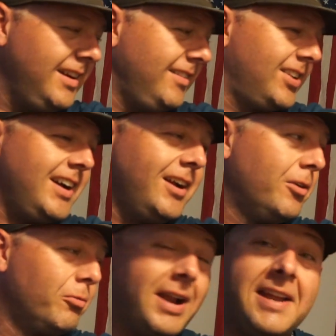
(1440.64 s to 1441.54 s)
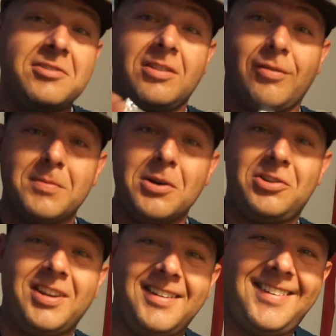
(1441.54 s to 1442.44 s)
entire range of
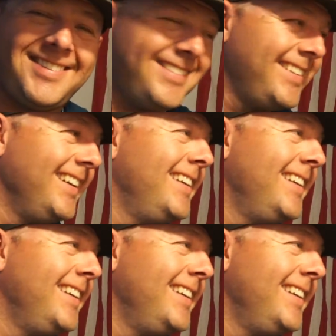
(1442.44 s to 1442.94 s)
emotions.